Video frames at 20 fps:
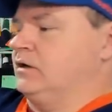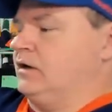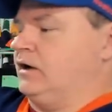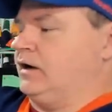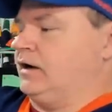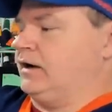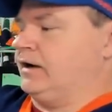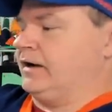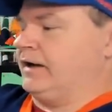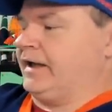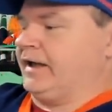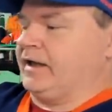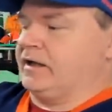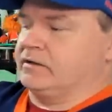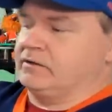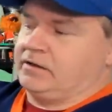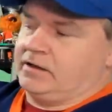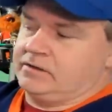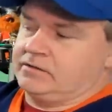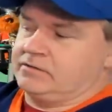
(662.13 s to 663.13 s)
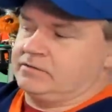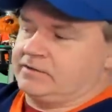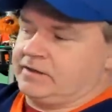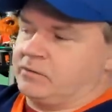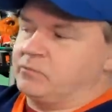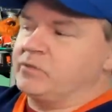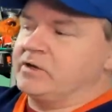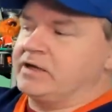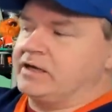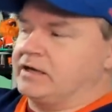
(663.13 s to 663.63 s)
Uh, and then
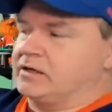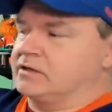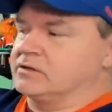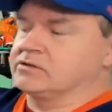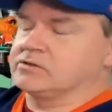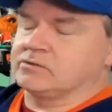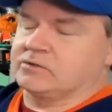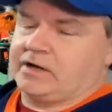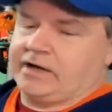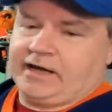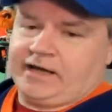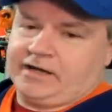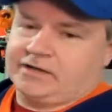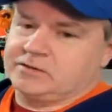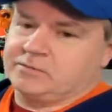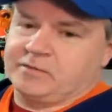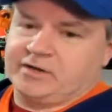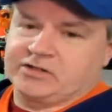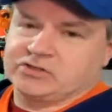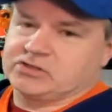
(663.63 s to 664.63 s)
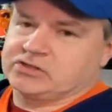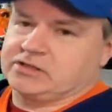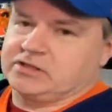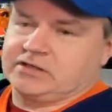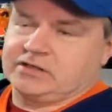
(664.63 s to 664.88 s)
then we get into, and I had to mention it